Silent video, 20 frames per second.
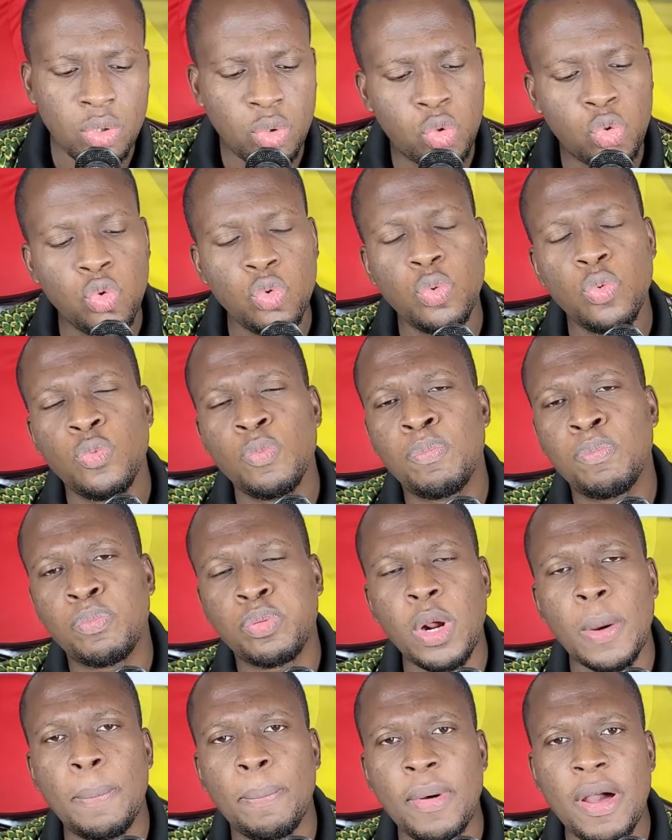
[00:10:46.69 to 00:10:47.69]
to
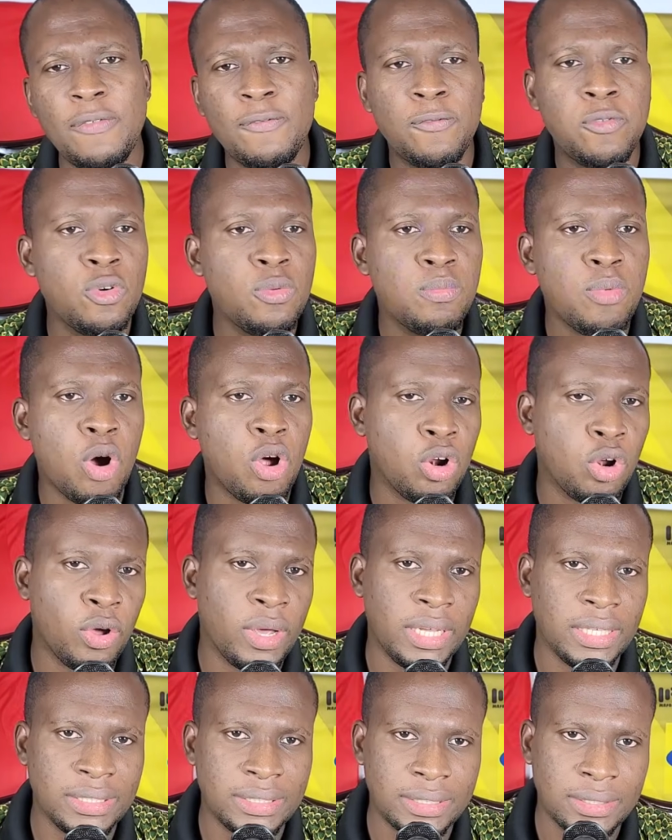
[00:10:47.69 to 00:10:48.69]
proper football
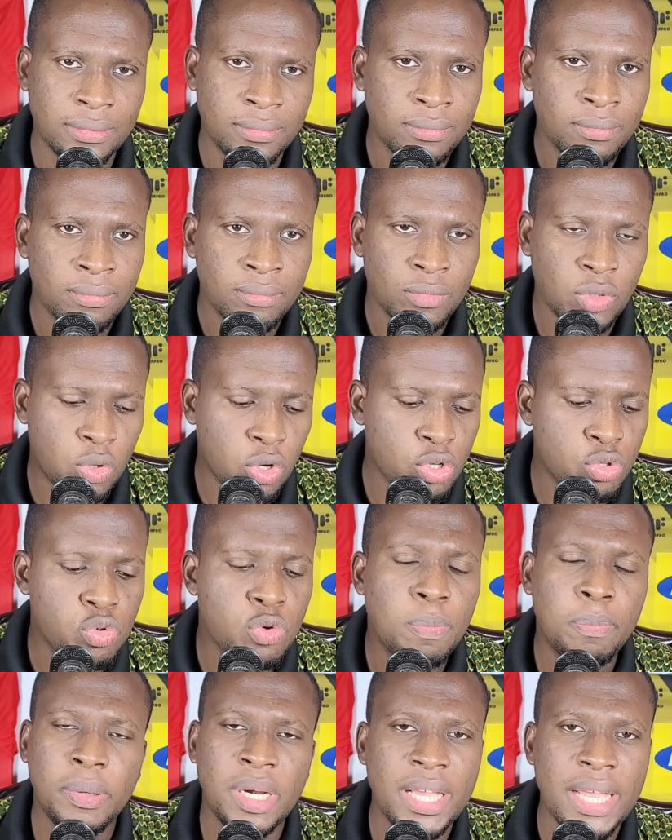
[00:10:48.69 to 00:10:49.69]
lawyers because
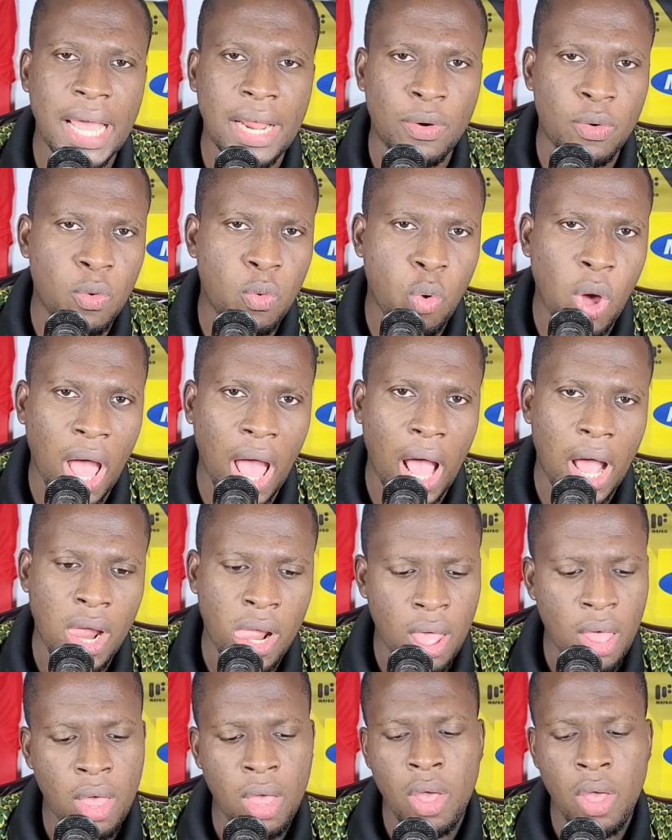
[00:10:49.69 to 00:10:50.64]
who play no kwa